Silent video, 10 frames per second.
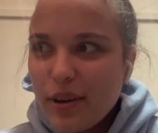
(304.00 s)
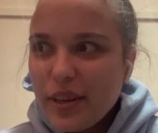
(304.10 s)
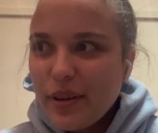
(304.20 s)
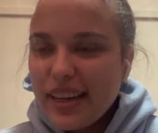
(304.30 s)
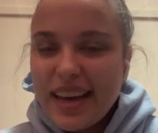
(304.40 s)

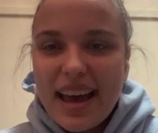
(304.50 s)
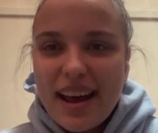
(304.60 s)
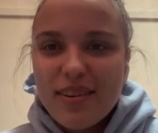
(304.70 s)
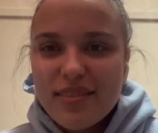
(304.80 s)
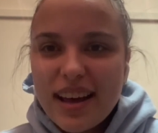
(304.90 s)
can get
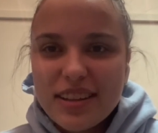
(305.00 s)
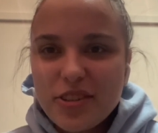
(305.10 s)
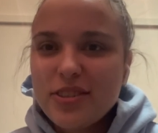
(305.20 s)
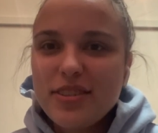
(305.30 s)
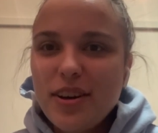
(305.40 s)
out of that is
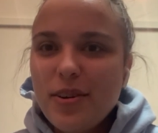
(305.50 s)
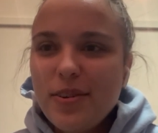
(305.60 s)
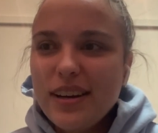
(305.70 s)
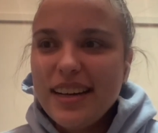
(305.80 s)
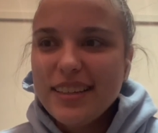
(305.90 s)
just
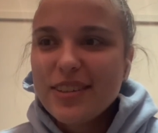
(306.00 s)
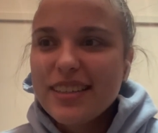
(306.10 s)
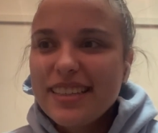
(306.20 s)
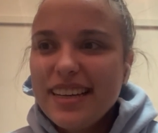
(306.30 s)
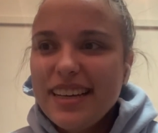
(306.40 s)
so
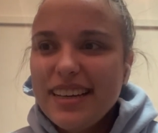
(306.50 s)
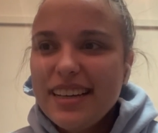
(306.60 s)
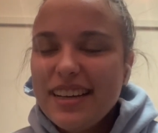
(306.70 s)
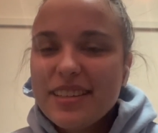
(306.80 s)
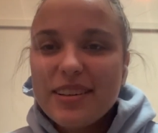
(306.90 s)
interesting.
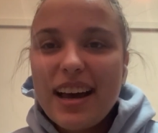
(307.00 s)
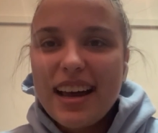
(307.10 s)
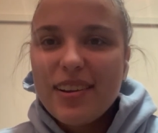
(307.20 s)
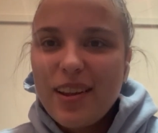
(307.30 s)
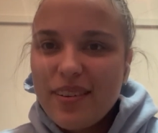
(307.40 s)
So yeah, I
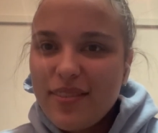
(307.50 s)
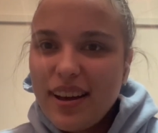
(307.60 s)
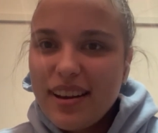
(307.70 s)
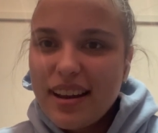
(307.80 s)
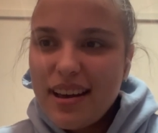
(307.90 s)
had a lot of
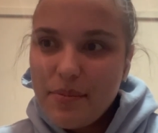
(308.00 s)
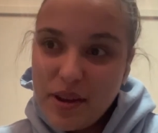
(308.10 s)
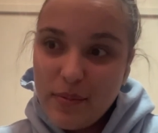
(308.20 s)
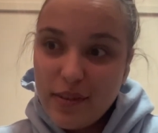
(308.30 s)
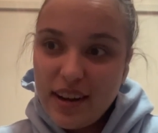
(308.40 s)
fun
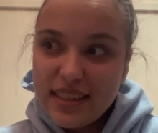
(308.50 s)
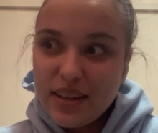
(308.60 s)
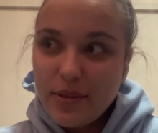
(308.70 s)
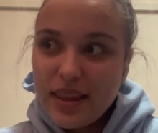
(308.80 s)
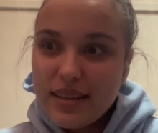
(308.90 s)

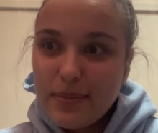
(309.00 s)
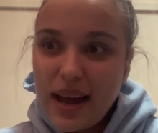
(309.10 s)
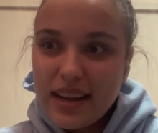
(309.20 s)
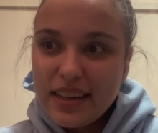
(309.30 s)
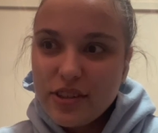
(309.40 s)
improvising with this
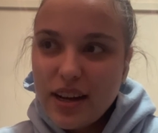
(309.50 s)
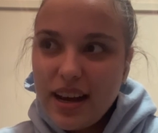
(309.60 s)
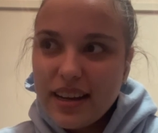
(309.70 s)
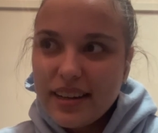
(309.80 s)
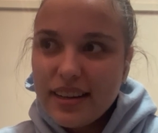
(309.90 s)
backing
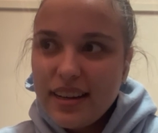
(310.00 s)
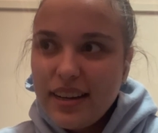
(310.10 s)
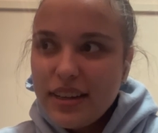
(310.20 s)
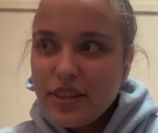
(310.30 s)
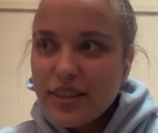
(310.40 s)
track, and
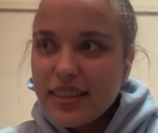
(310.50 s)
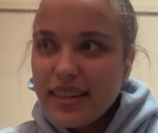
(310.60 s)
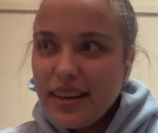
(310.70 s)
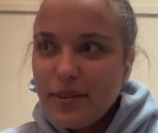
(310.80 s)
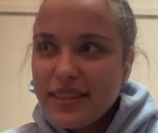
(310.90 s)
just
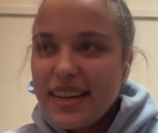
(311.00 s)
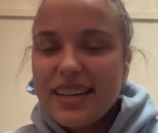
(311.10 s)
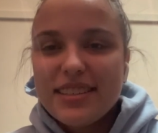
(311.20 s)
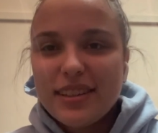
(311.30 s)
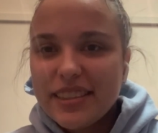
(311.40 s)
it was
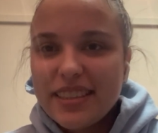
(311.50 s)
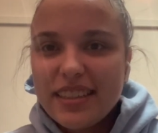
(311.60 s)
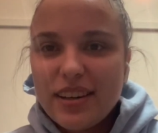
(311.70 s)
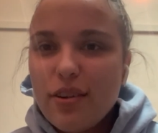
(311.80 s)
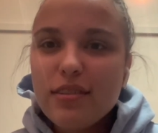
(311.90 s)
nice not
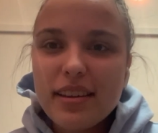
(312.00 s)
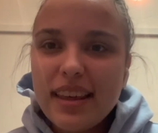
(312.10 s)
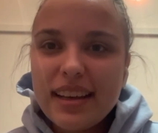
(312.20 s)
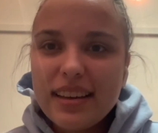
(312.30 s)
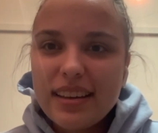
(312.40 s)
to
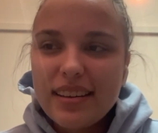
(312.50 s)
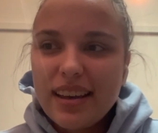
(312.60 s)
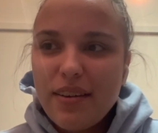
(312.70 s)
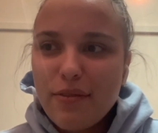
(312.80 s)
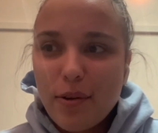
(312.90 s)
overthink
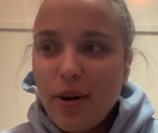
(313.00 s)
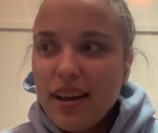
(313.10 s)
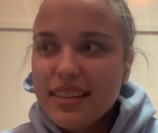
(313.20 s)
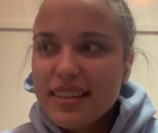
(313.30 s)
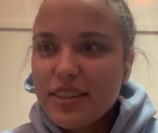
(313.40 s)
it for
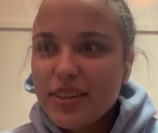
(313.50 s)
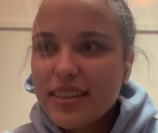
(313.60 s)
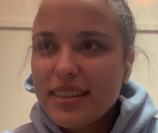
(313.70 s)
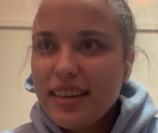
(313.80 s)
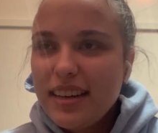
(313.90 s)
once and
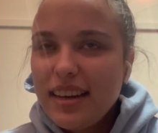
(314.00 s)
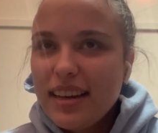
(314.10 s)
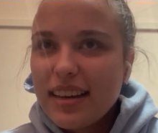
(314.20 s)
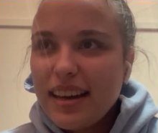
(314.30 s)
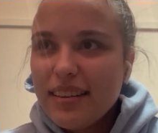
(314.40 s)
just
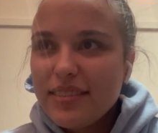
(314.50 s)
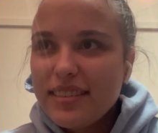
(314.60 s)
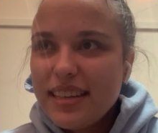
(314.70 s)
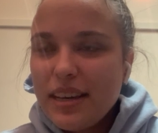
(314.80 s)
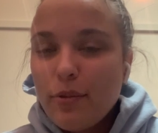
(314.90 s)
kind of
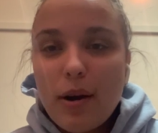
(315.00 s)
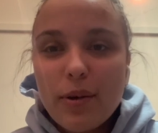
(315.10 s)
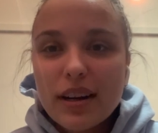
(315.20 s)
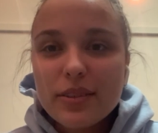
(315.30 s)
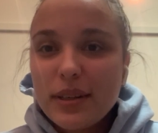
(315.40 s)
see what
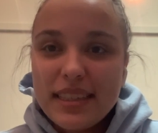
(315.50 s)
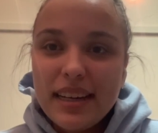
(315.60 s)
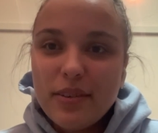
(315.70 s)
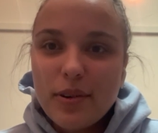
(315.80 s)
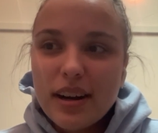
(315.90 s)
worked, what
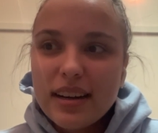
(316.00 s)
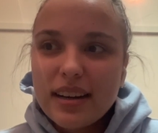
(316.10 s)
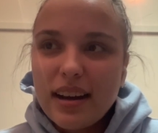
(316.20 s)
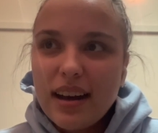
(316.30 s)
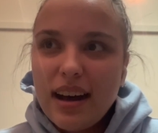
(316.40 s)
didn't work.
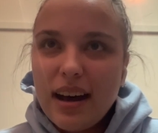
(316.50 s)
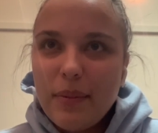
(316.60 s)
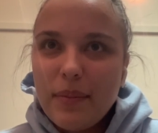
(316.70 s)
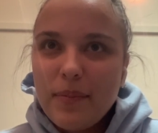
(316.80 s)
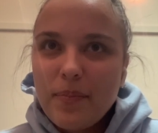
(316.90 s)

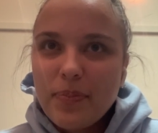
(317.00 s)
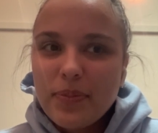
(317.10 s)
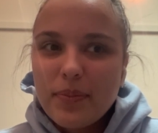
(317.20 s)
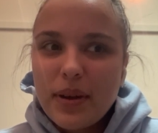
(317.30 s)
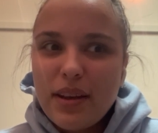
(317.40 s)

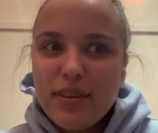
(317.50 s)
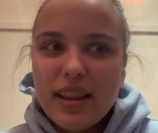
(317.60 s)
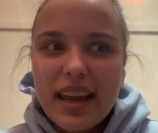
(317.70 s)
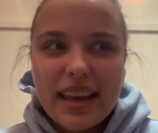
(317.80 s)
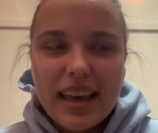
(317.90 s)
But I feel
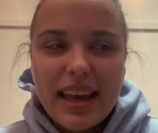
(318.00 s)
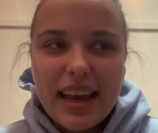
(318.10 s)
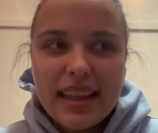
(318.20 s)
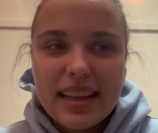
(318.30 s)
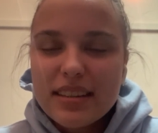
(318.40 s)
like
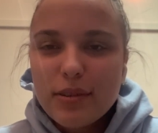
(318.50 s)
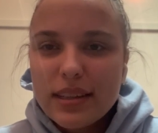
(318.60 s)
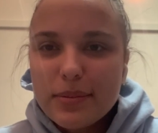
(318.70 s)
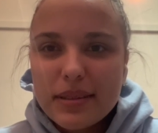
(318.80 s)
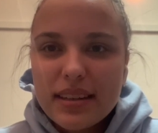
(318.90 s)
in this
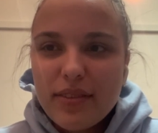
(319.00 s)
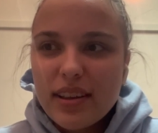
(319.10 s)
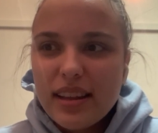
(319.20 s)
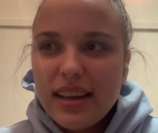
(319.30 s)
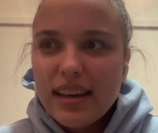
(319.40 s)
one
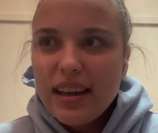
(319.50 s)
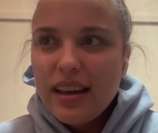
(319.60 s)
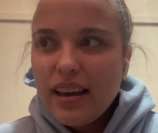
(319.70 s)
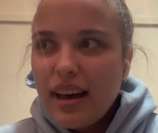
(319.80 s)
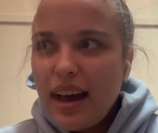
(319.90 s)
specifically,
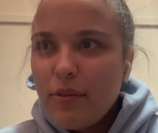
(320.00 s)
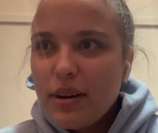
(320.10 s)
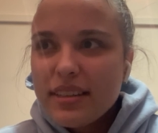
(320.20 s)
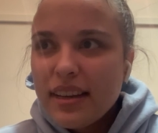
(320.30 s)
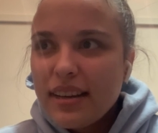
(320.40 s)
I
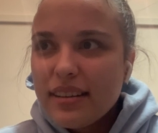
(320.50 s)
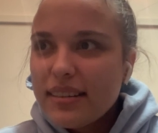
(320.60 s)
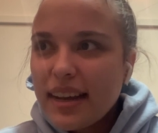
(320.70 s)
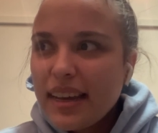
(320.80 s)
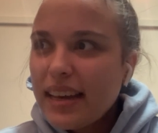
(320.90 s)
wasn't
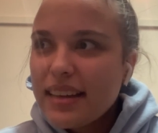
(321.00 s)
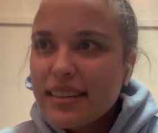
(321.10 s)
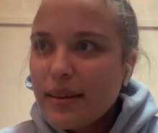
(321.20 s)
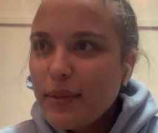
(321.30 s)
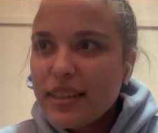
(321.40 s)
second
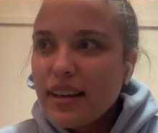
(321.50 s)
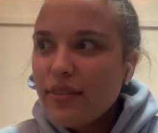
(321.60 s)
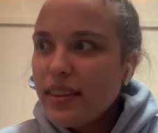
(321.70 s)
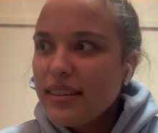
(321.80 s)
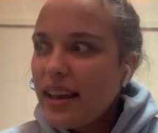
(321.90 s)
guessing myself
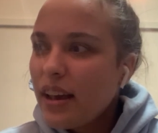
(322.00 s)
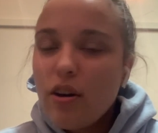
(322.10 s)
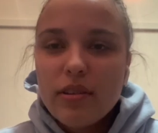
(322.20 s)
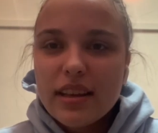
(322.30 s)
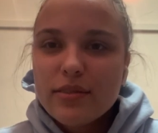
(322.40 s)
and saying,
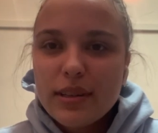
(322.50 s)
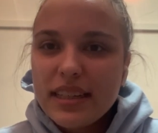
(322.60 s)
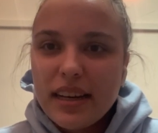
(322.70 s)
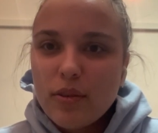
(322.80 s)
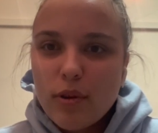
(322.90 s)
oh, this one
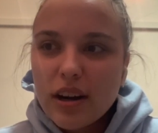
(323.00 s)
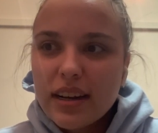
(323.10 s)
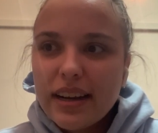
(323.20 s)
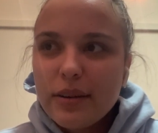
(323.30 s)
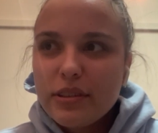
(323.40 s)
didn't
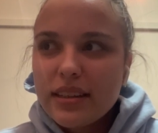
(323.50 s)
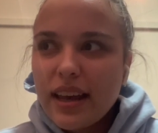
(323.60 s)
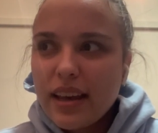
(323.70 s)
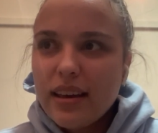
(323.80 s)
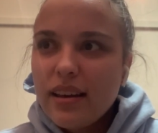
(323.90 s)
work. It was
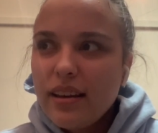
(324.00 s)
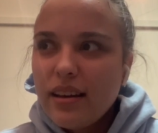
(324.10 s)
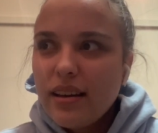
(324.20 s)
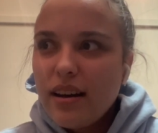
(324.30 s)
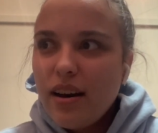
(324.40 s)
like,
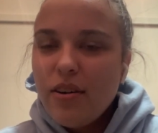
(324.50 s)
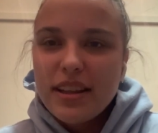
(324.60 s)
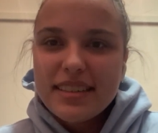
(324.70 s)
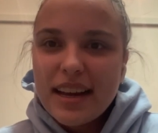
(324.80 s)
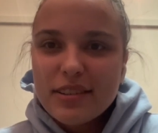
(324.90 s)
oh,
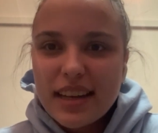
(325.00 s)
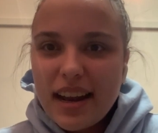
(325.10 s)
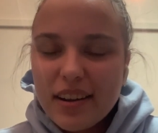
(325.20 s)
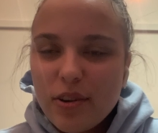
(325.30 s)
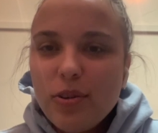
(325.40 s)
this sounds kind
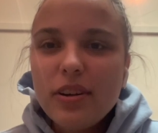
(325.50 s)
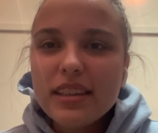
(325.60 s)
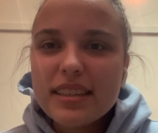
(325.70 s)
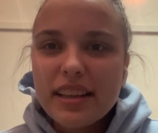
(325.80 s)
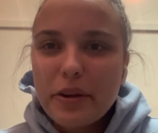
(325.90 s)
of cool.
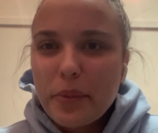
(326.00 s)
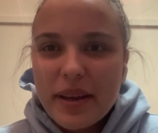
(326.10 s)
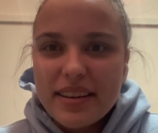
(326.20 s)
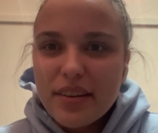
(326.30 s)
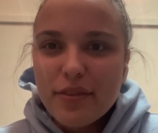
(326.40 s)
It's a little
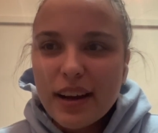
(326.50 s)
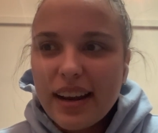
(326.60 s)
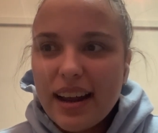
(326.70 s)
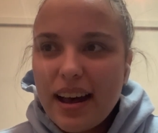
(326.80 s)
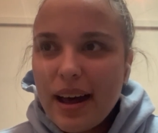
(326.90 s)
bit
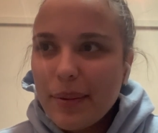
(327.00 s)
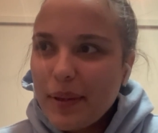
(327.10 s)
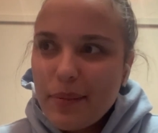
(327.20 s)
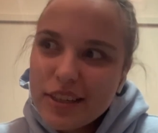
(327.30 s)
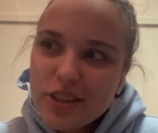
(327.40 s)
different.
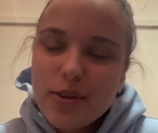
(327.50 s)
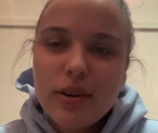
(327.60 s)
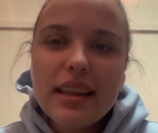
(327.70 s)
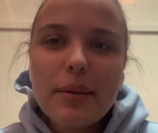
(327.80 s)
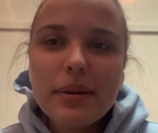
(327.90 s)
Let me just
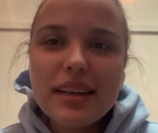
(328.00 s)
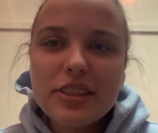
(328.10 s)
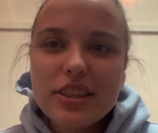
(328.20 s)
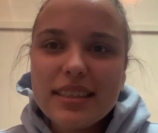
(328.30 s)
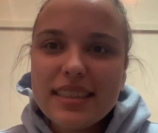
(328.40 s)
hold that
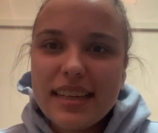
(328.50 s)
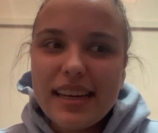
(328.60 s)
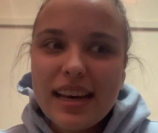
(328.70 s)
pitch to see